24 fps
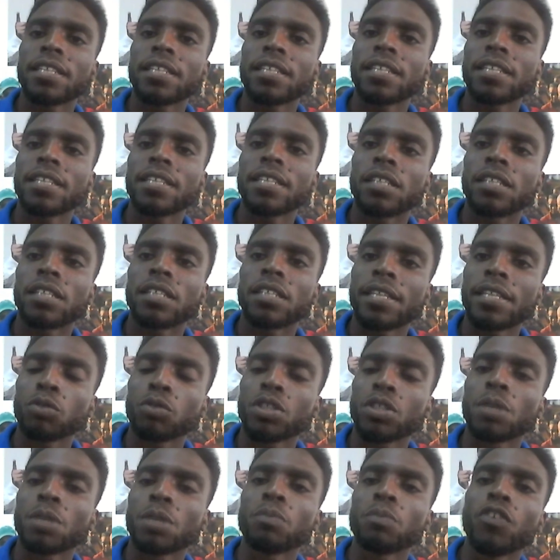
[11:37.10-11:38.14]
Uh, there was a
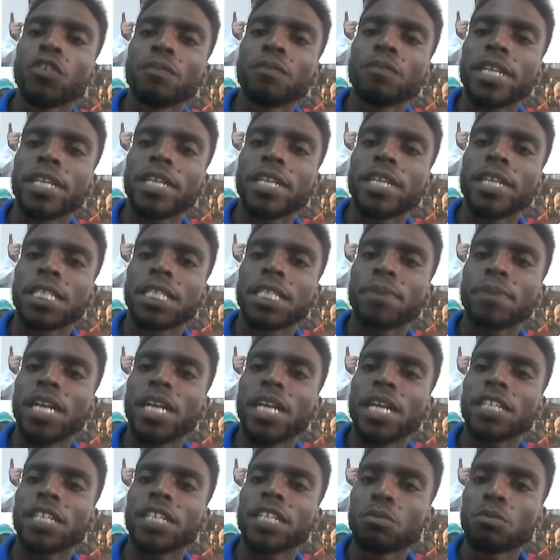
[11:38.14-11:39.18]
movement as part of the
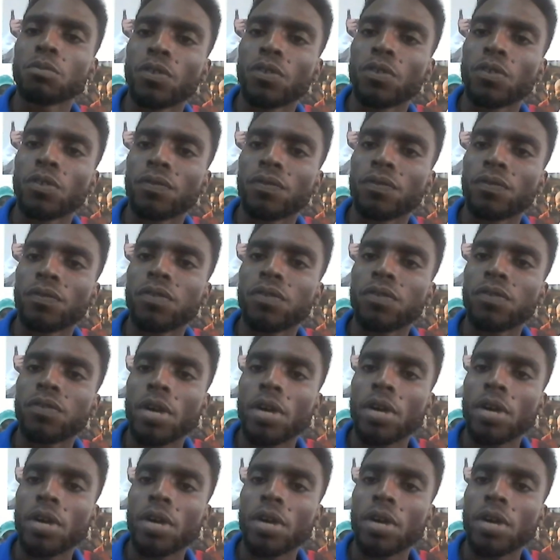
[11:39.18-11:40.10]
move forward movement.